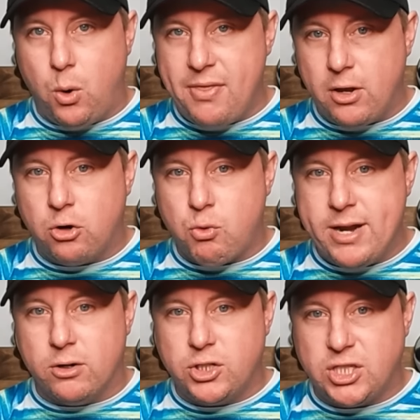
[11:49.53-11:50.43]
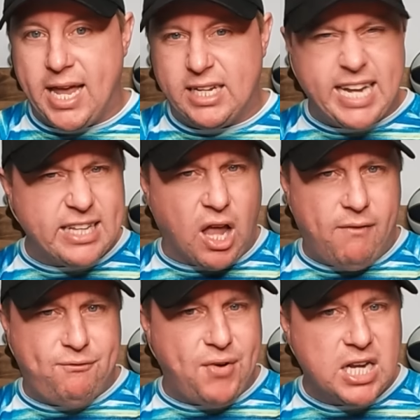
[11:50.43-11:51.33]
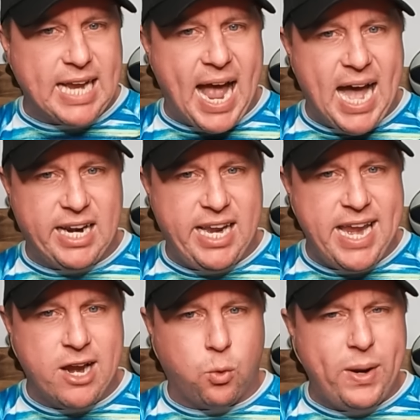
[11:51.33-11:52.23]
and the greeter said, "Get the fuck out of here.